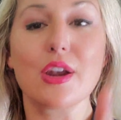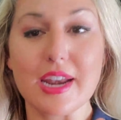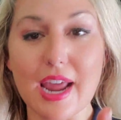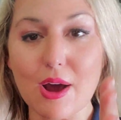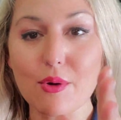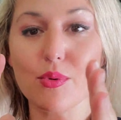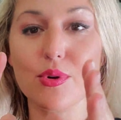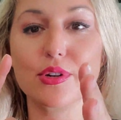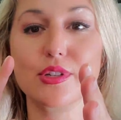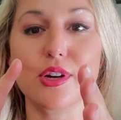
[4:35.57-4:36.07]

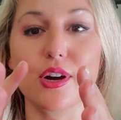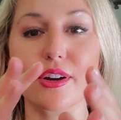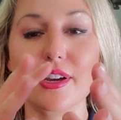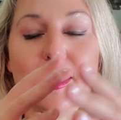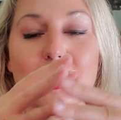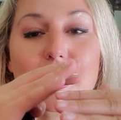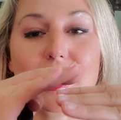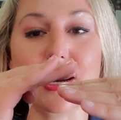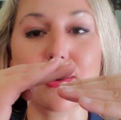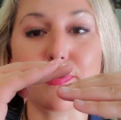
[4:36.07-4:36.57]
now we're
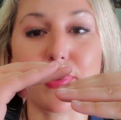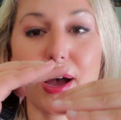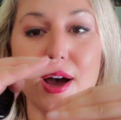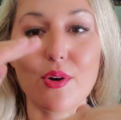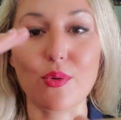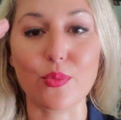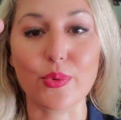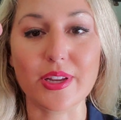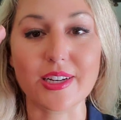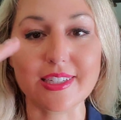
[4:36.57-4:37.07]
talking
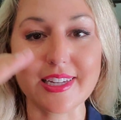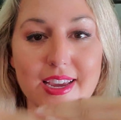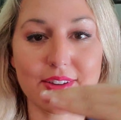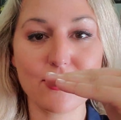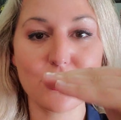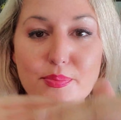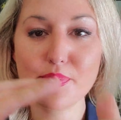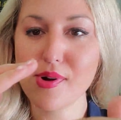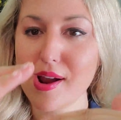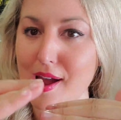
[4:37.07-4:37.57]
about when
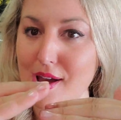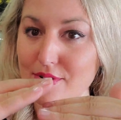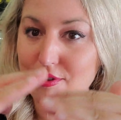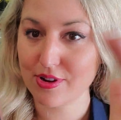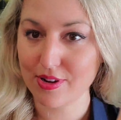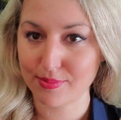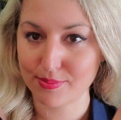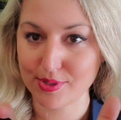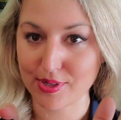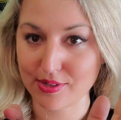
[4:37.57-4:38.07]
David Brown
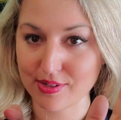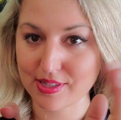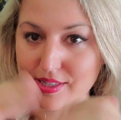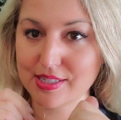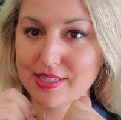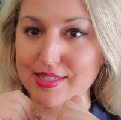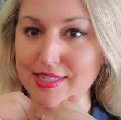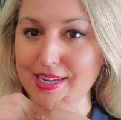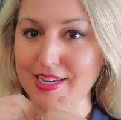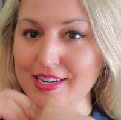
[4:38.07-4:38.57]
comes onto
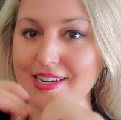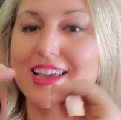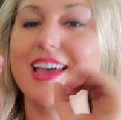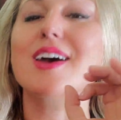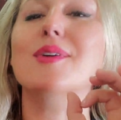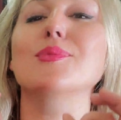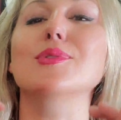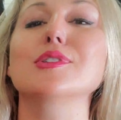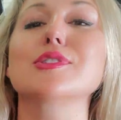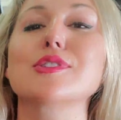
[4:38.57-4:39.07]
the scene
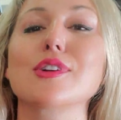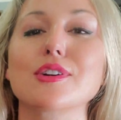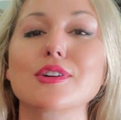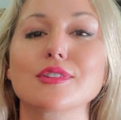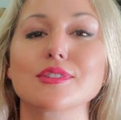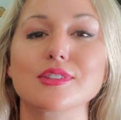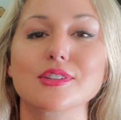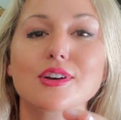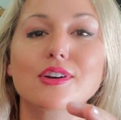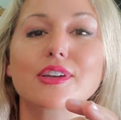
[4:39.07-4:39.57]
and we'll
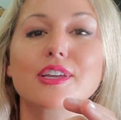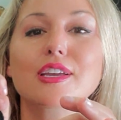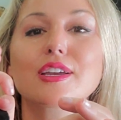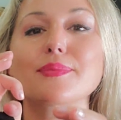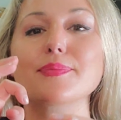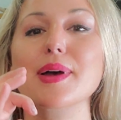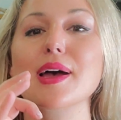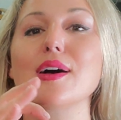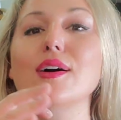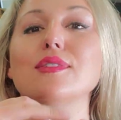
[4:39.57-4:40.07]
start talking
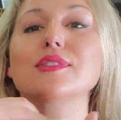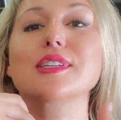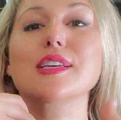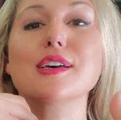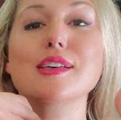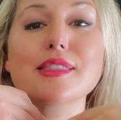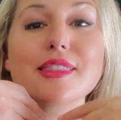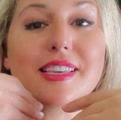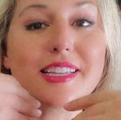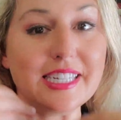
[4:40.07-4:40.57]
about
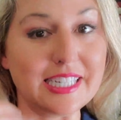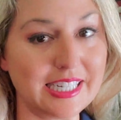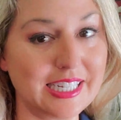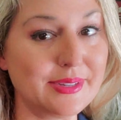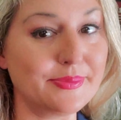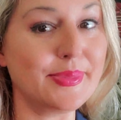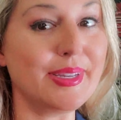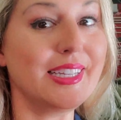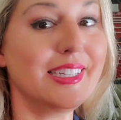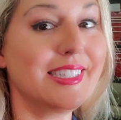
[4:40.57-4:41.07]
the
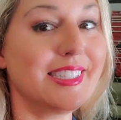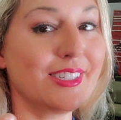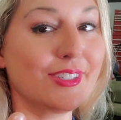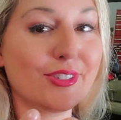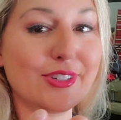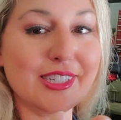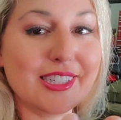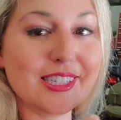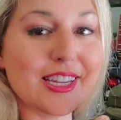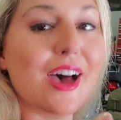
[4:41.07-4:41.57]
DB
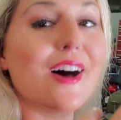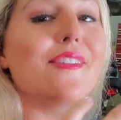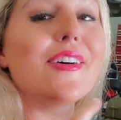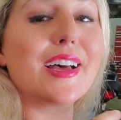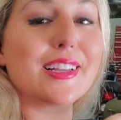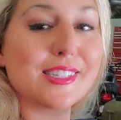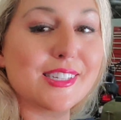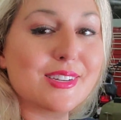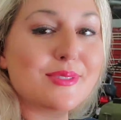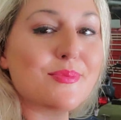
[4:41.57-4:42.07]
series of
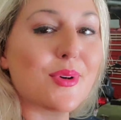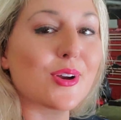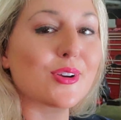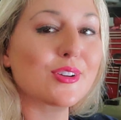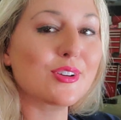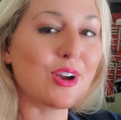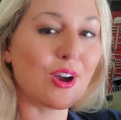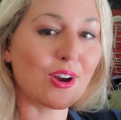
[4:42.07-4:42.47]
Aston Martin